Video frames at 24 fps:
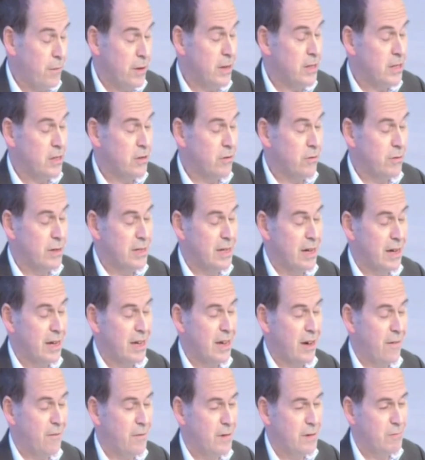the first stories
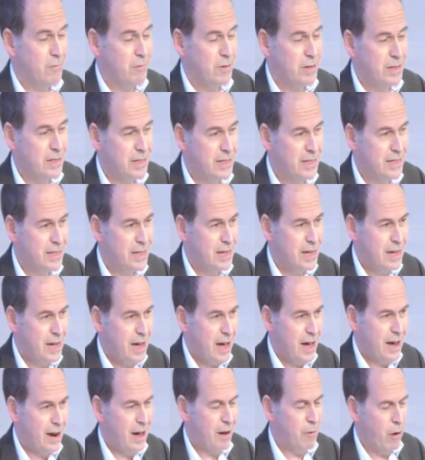I covered was,
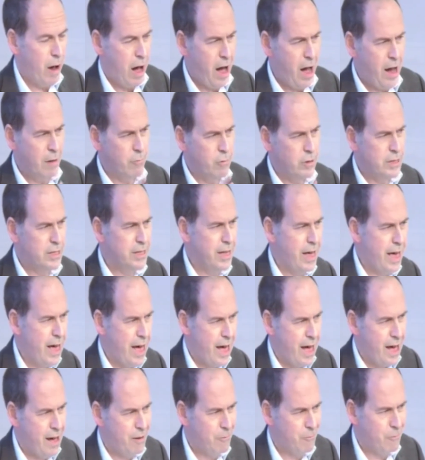and I, I was
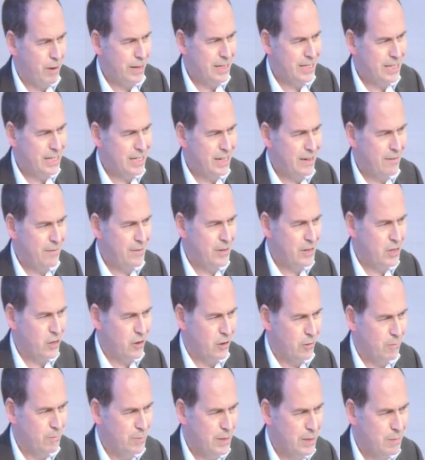there when Steve
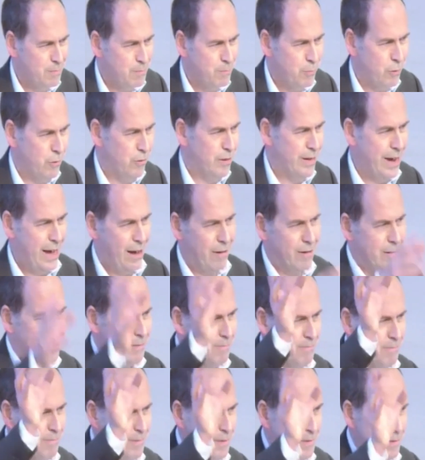Jobs pulled
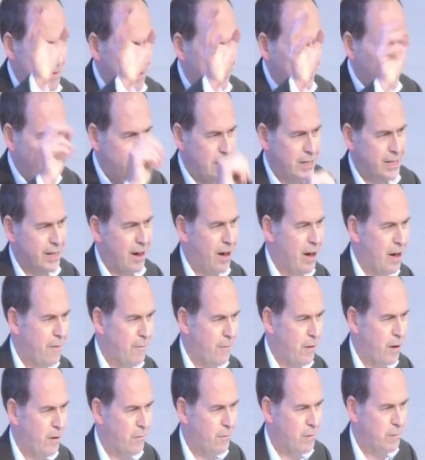out the first
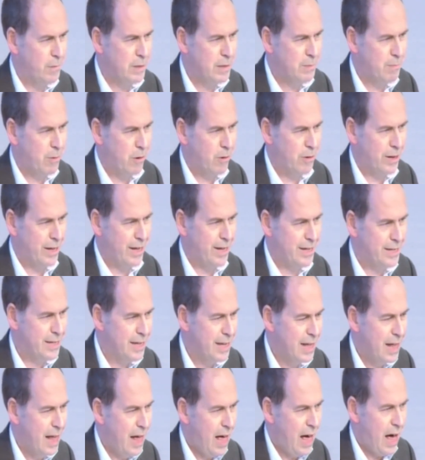iPhone from his
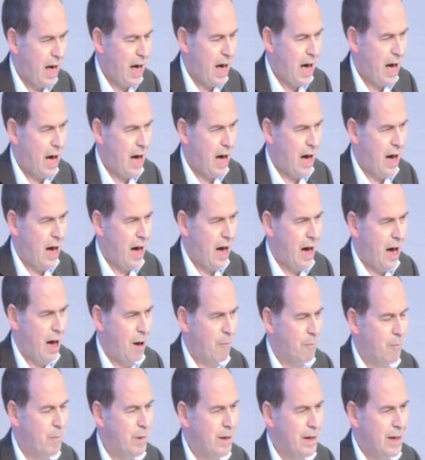pocket,
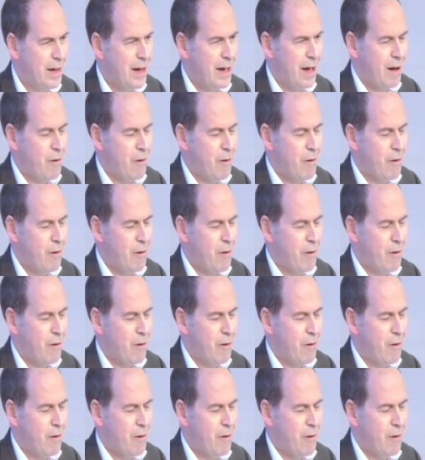um,